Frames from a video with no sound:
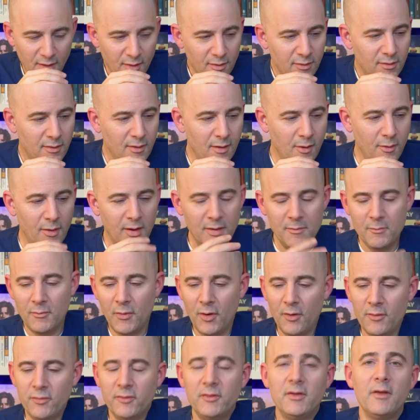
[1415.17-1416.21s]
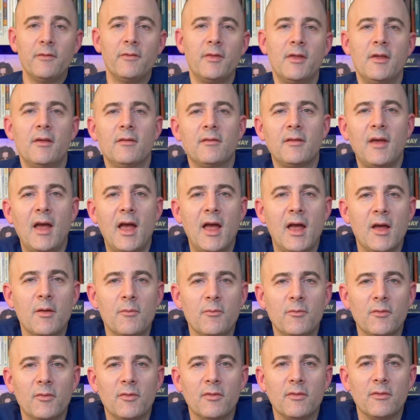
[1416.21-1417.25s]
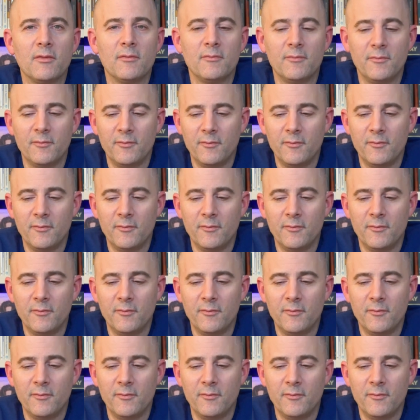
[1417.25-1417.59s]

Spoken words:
So in most of these games,